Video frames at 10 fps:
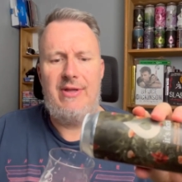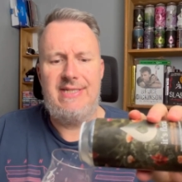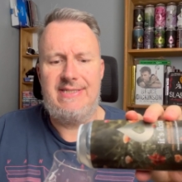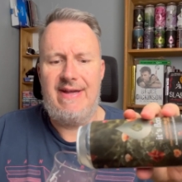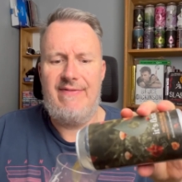
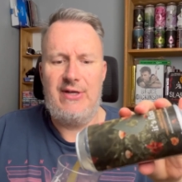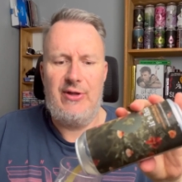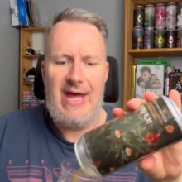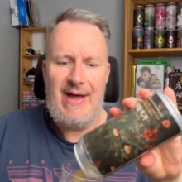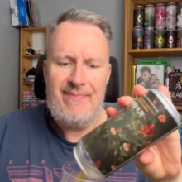There's definitely
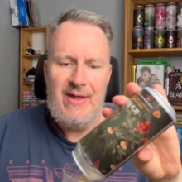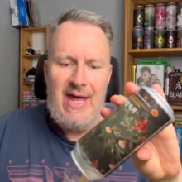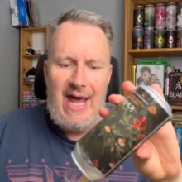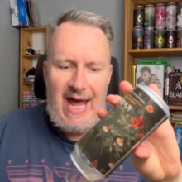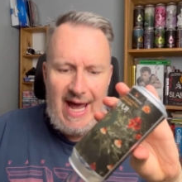got
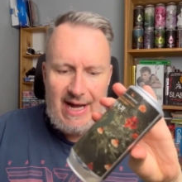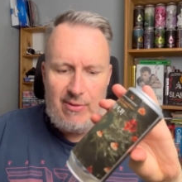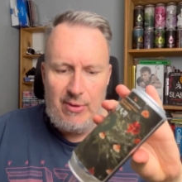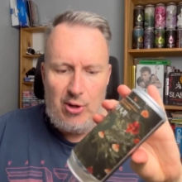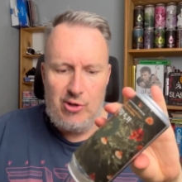that
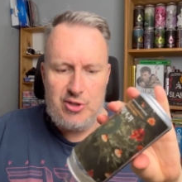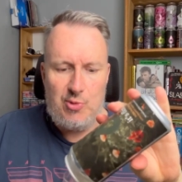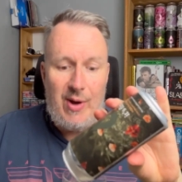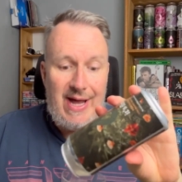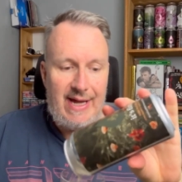Equinox
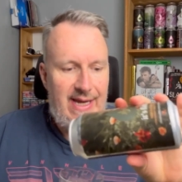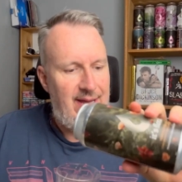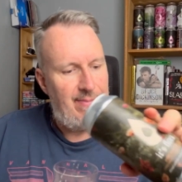twang in it.